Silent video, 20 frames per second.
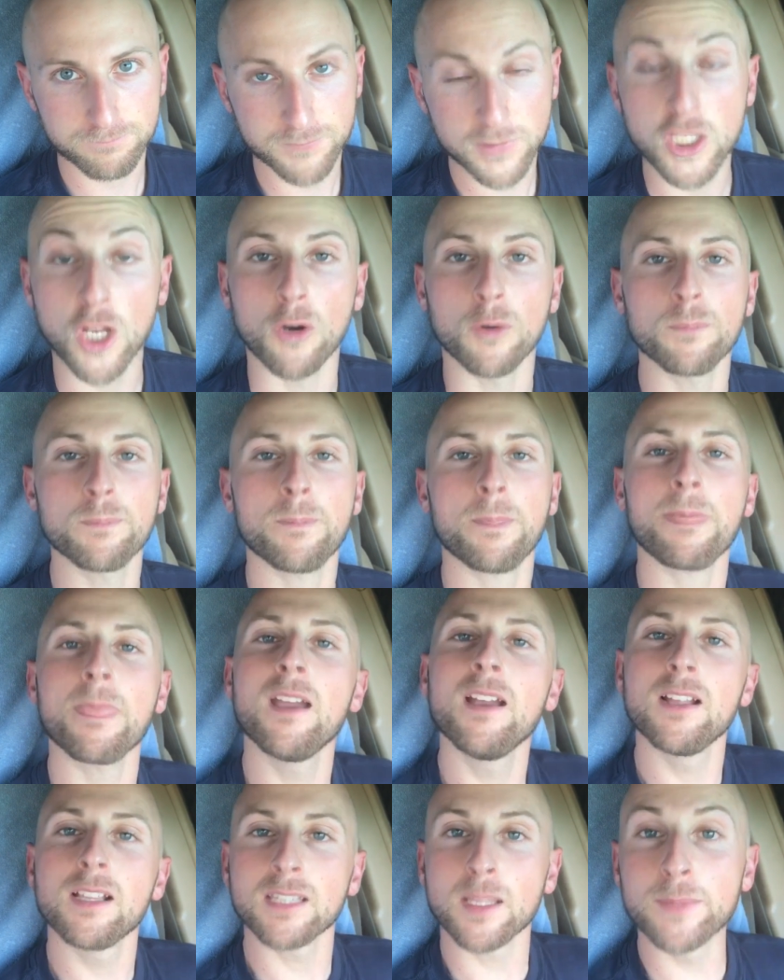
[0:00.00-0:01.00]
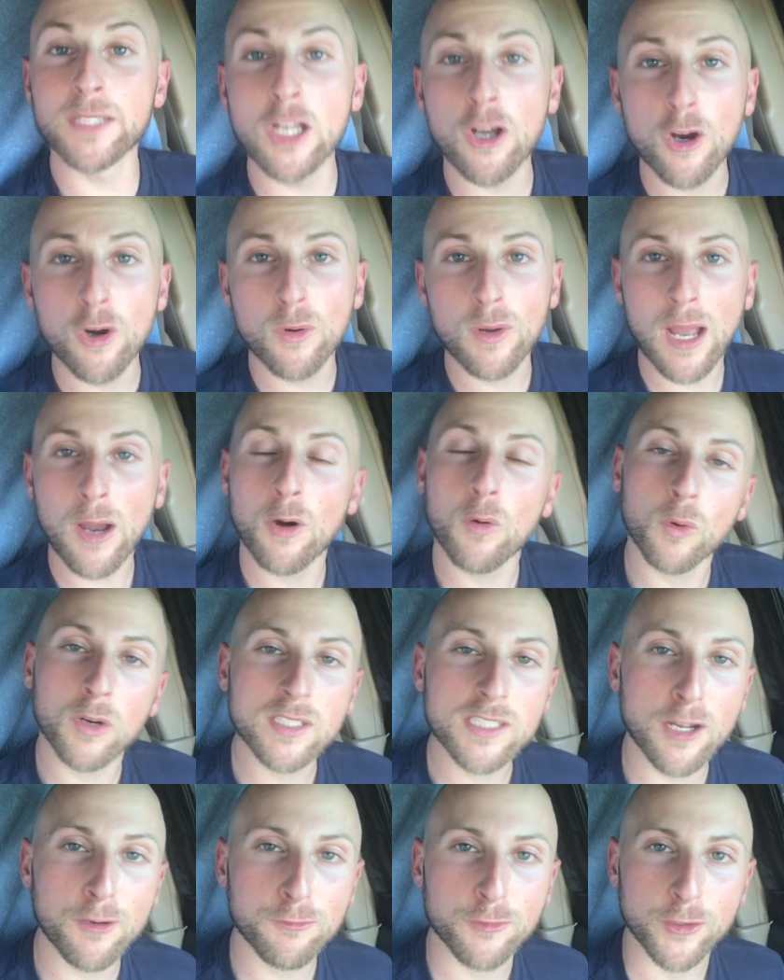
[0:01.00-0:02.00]
So, let me know how it
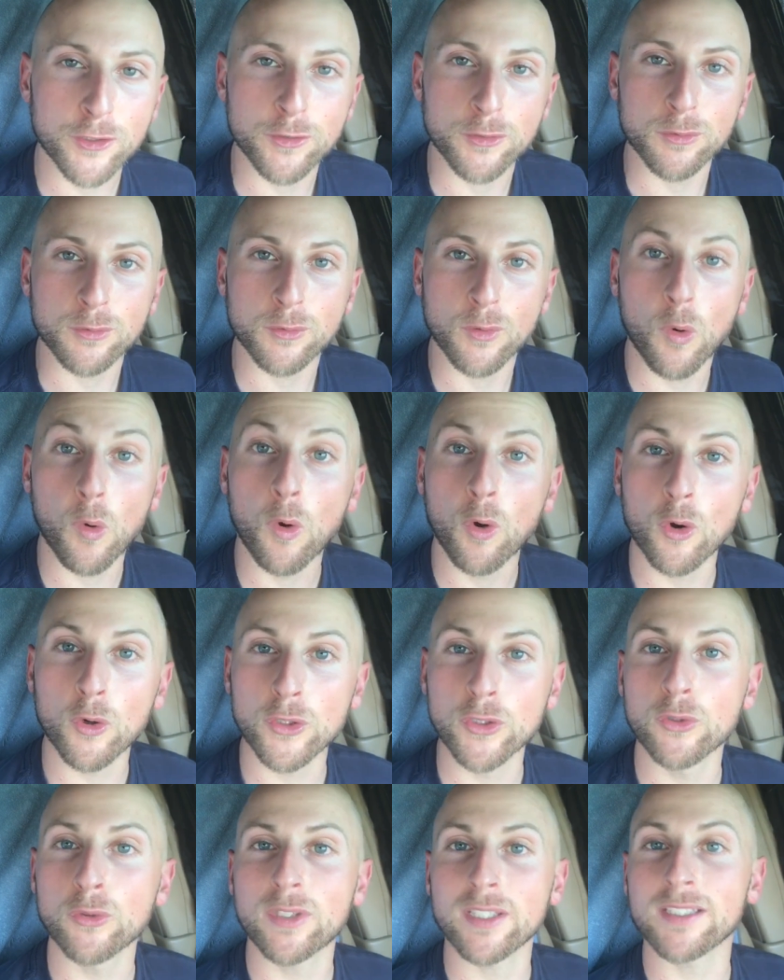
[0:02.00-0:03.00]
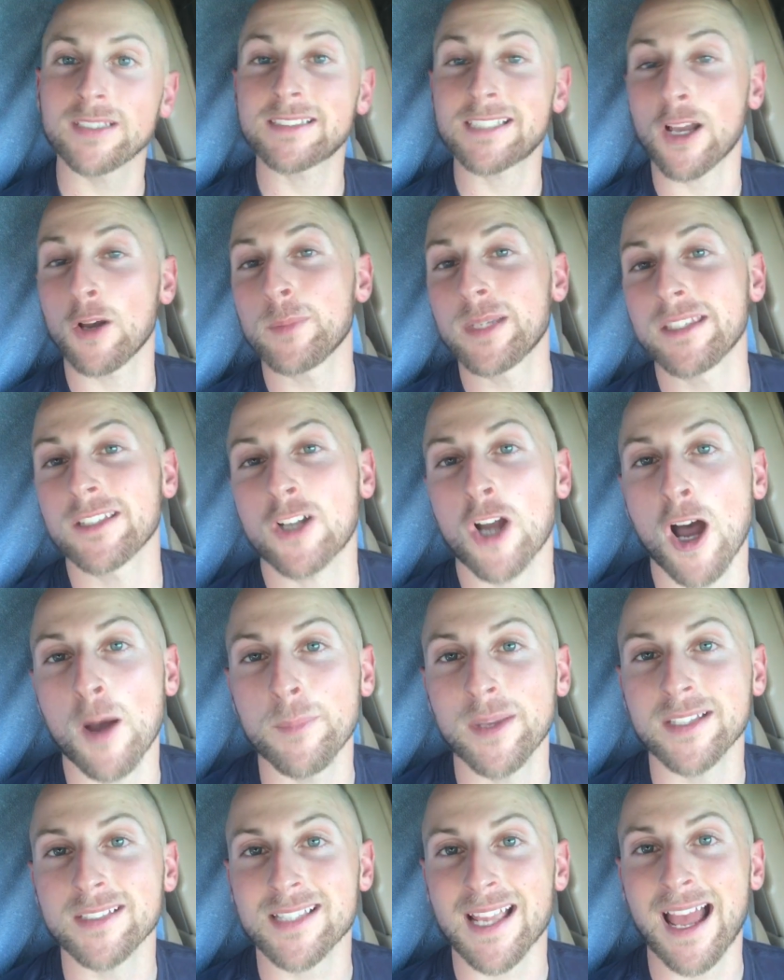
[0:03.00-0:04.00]
works out for you, or you can tell me in the
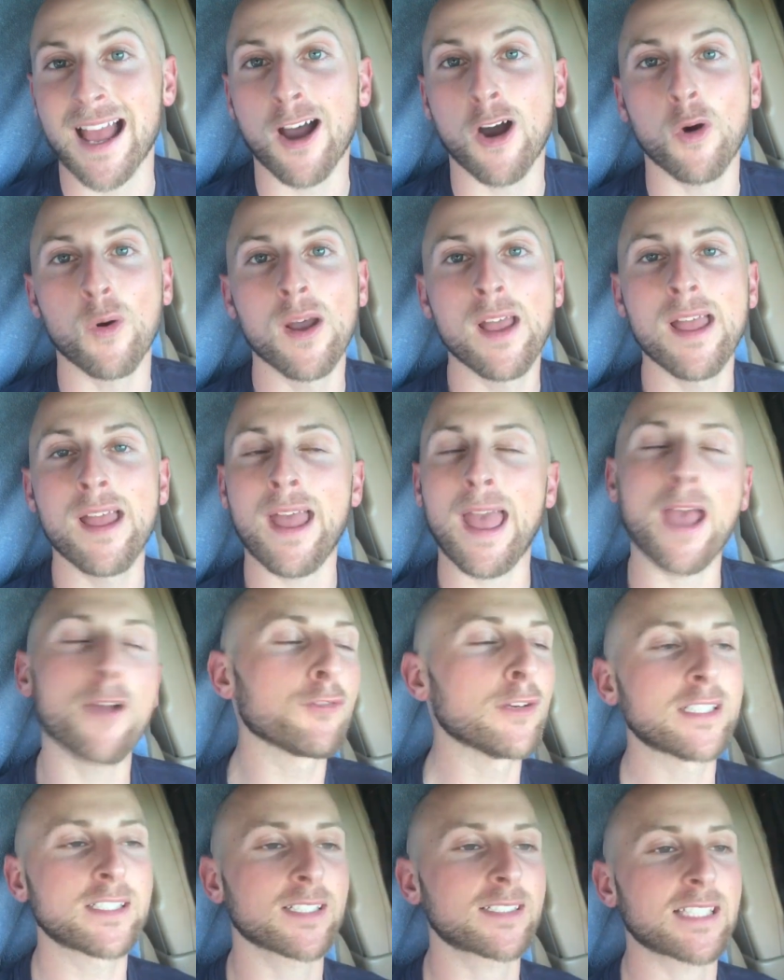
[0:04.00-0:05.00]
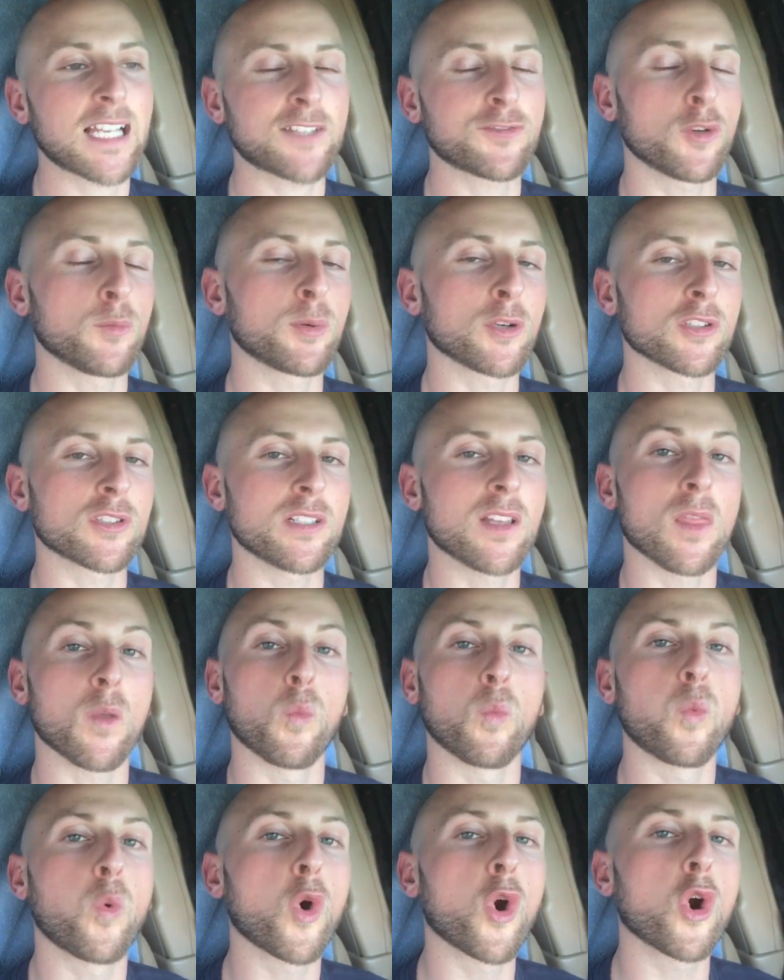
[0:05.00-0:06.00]
comments how every successful person in the
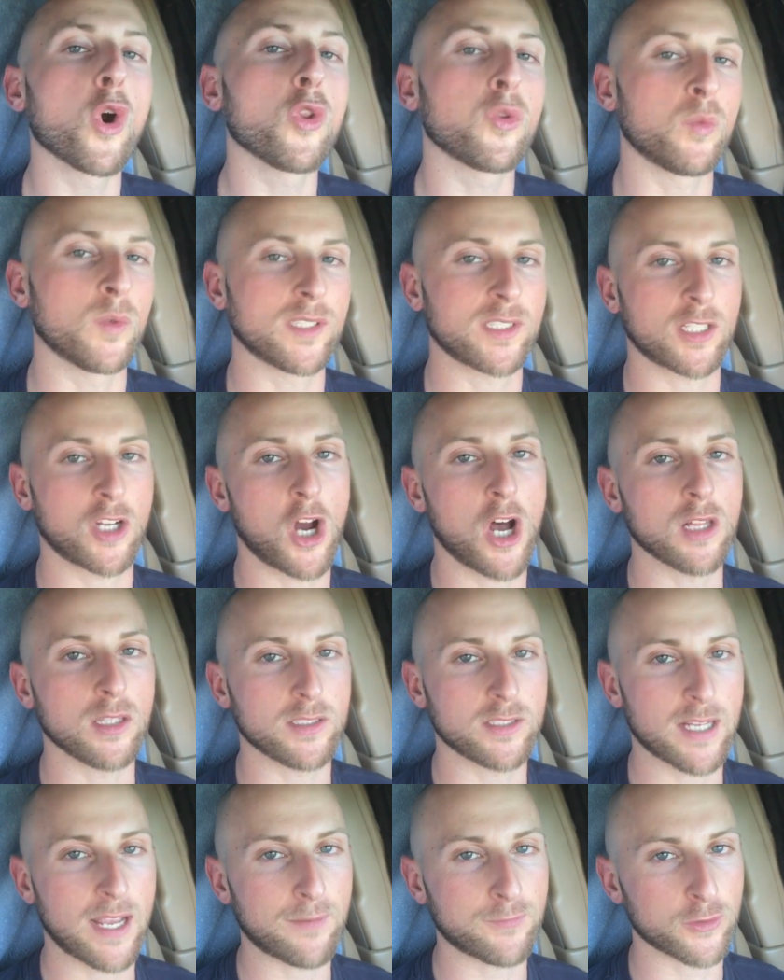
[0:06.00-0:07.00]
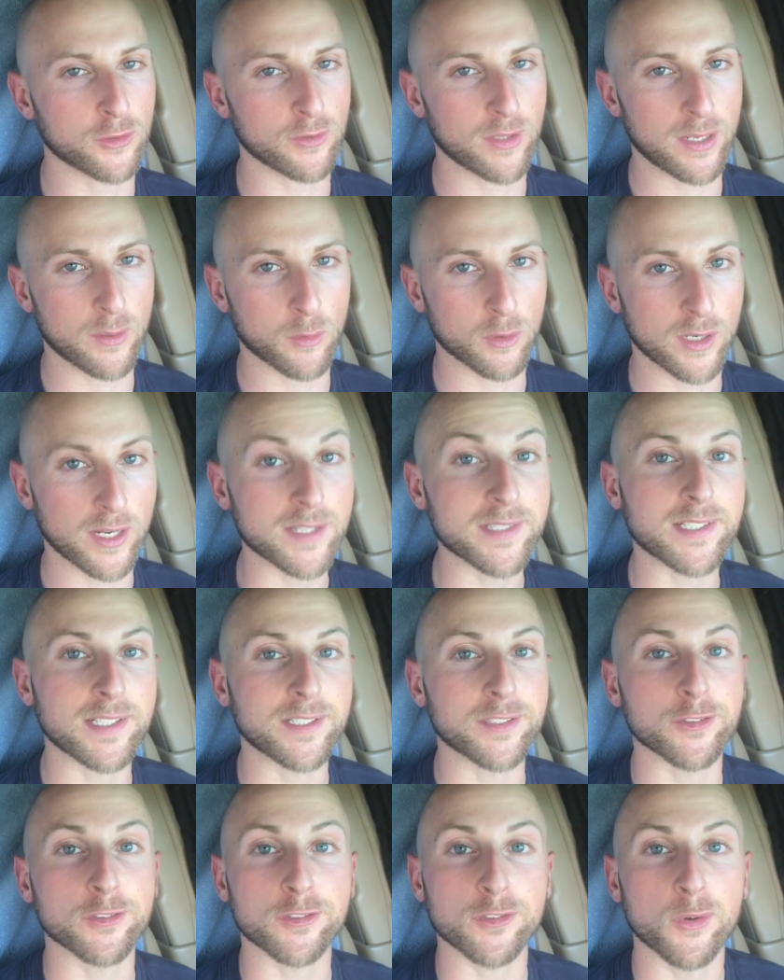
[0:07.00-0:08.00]
world went to college after they were
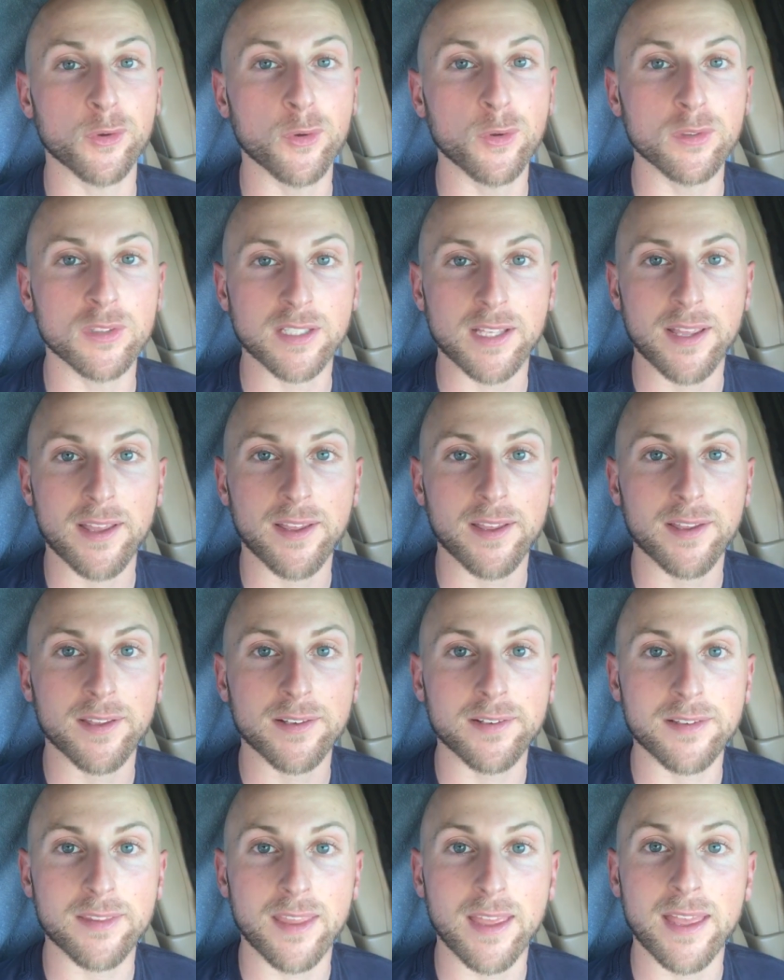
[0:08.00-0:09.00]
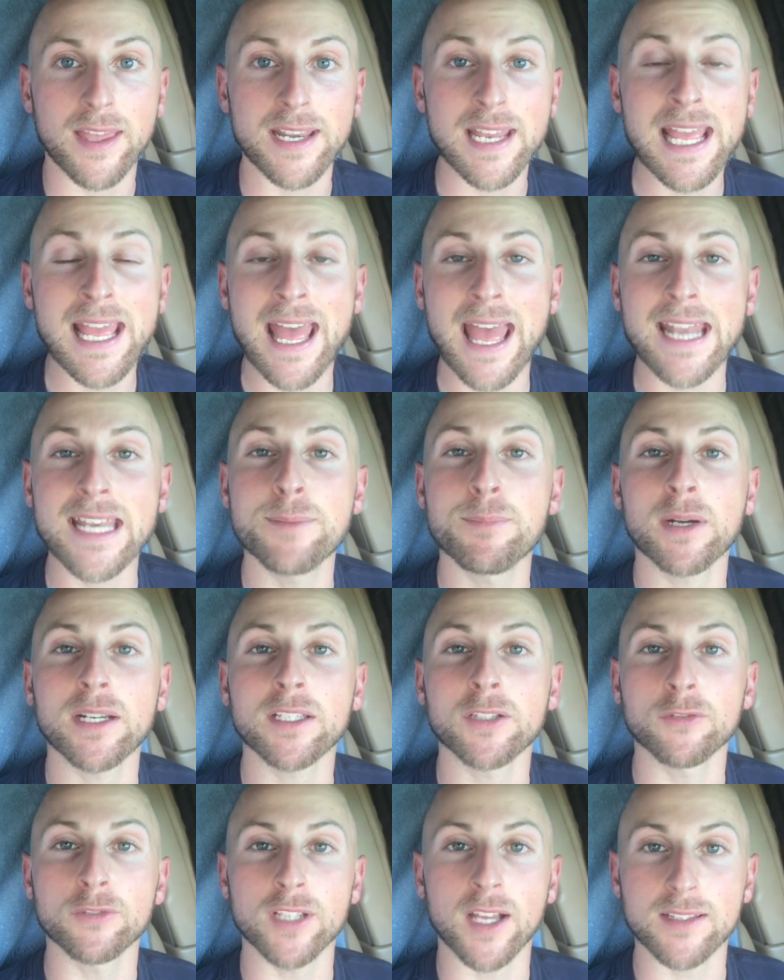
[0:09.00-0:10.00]
18 years old, and that
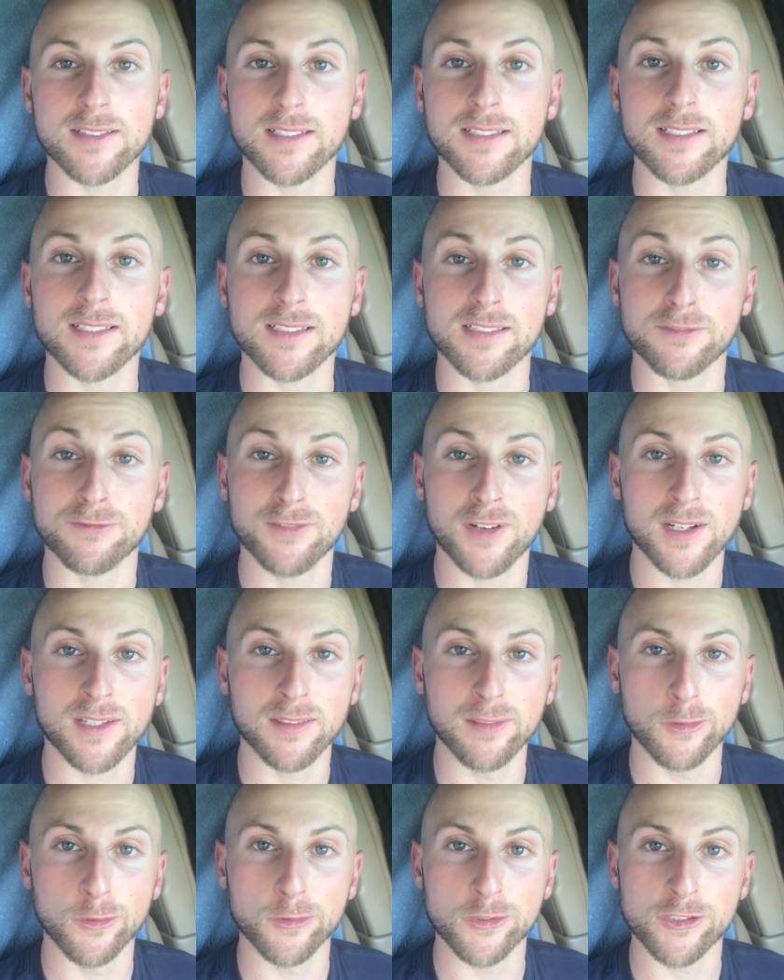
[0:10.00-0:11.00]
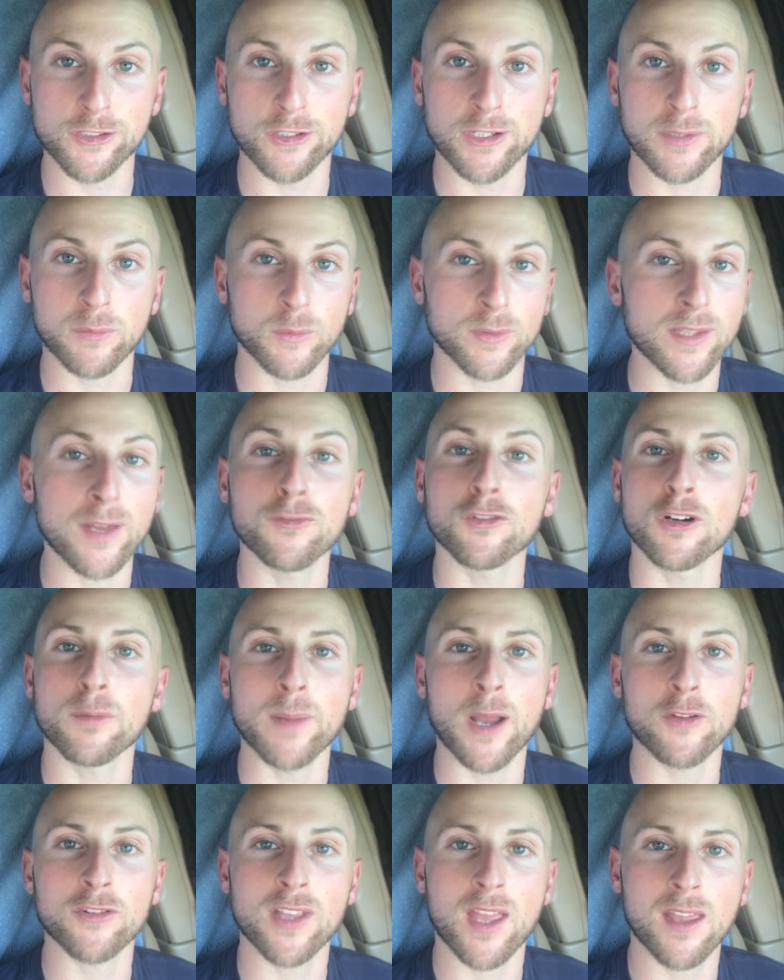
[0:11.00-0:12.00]
anybody who doesn't is a fucking loser and will never
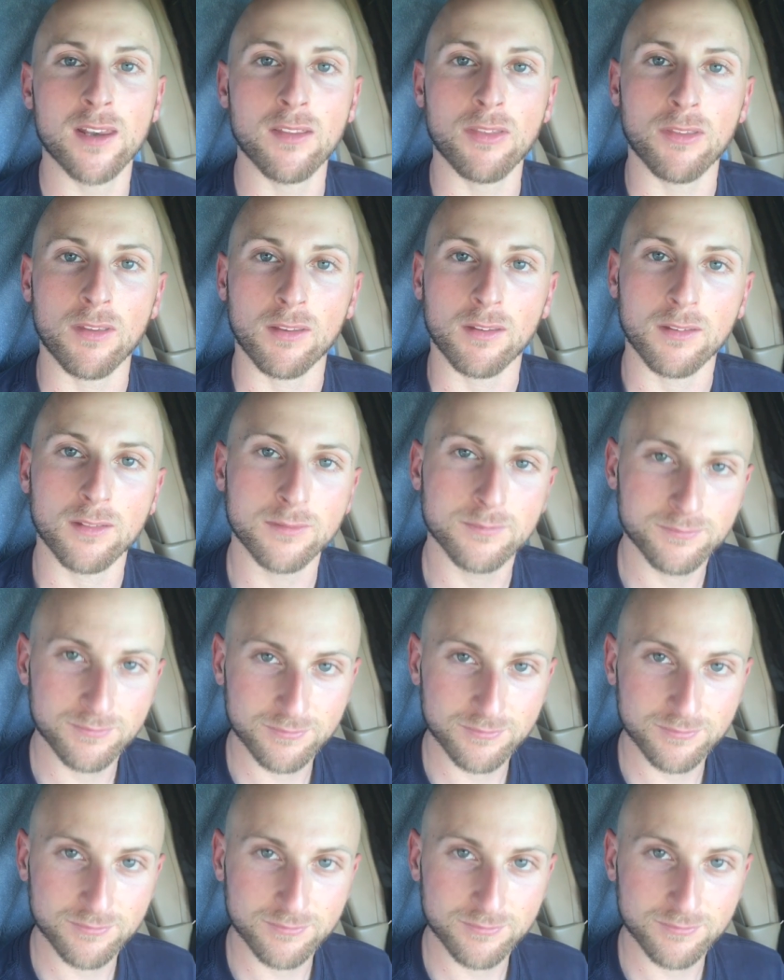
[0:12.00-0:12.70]
amount to anything.